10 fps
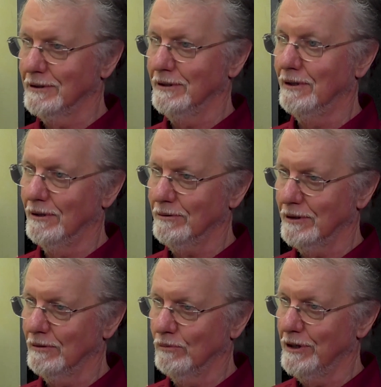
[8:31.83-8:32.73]
You know,
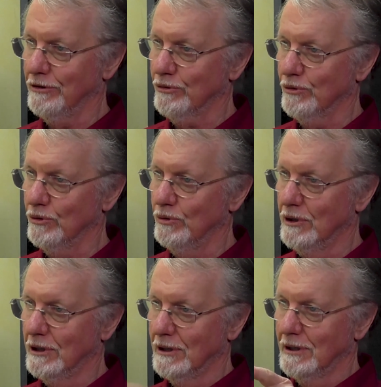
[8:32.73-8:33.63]
it went through
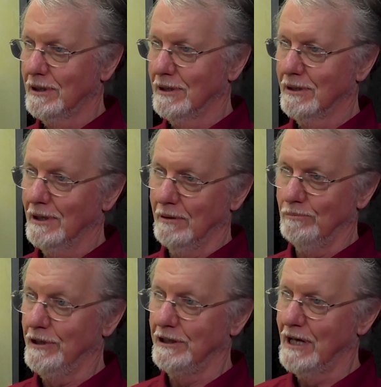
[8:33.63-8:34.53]

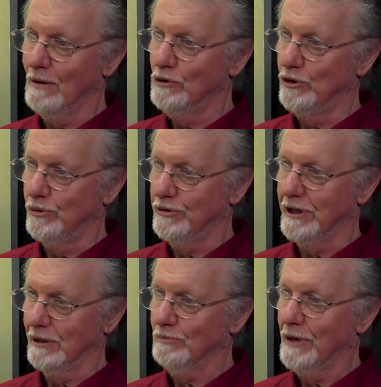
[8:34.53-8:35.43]
that big W thing, mm.